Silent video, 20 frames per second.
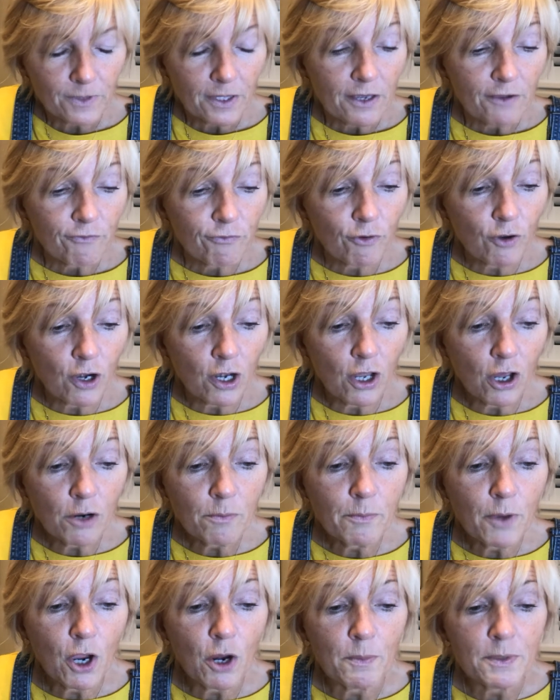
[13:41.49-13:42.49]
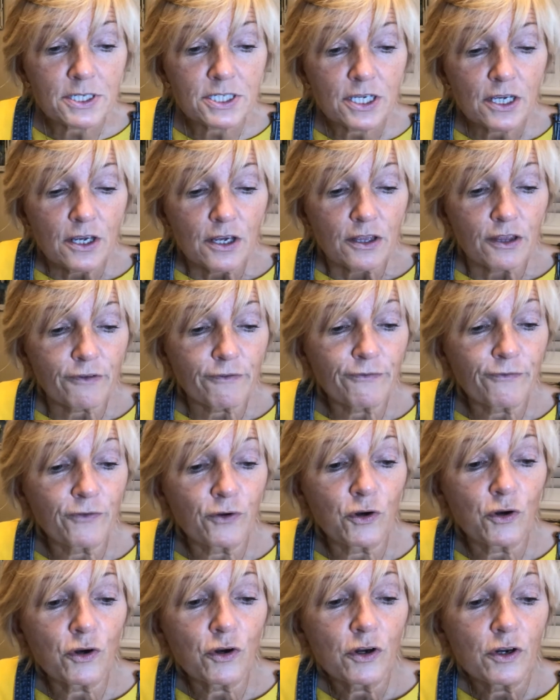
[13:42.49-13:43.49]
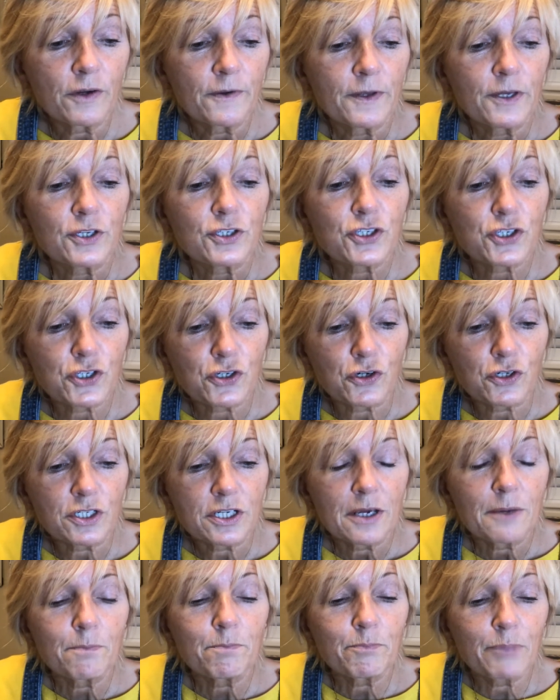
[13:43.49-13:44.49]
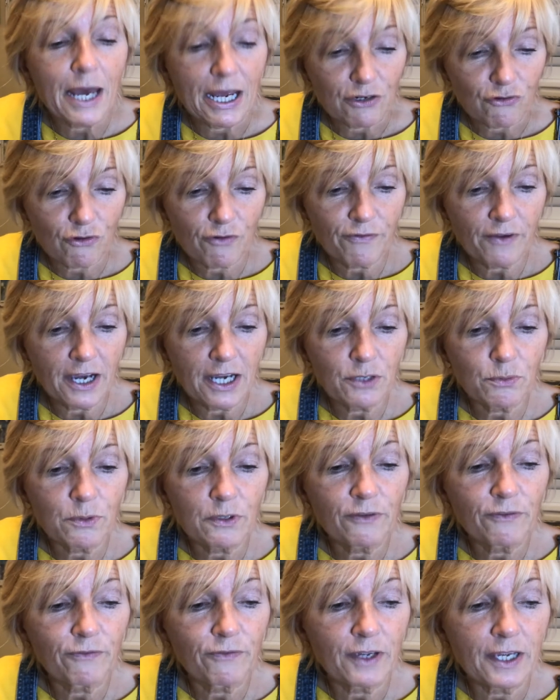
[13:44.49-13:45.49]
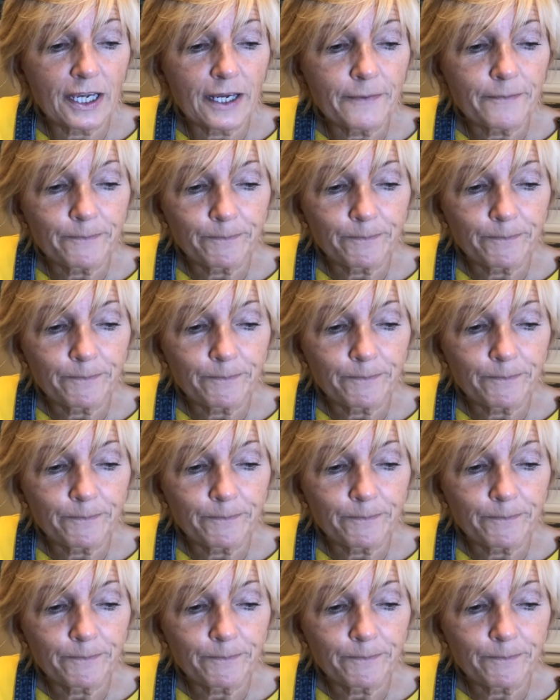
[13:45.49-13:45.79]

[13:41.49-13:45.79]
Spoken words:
For a long moment, the four stood petrified with fear.